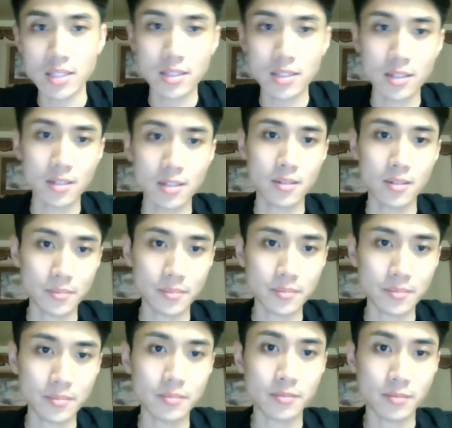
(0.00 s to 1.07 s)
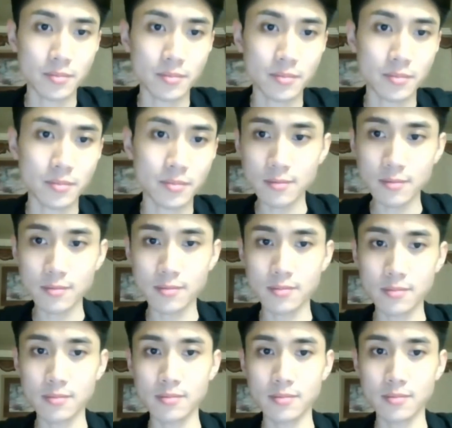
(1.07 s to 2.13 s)

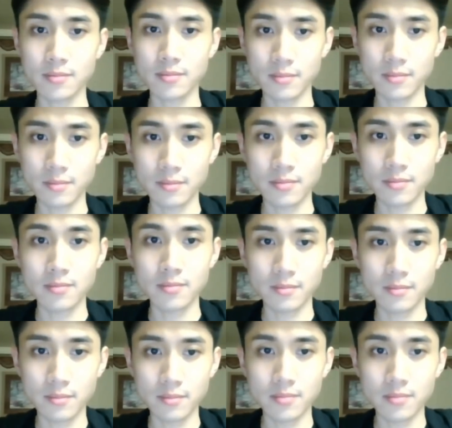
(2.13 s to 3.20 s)
(not speaking)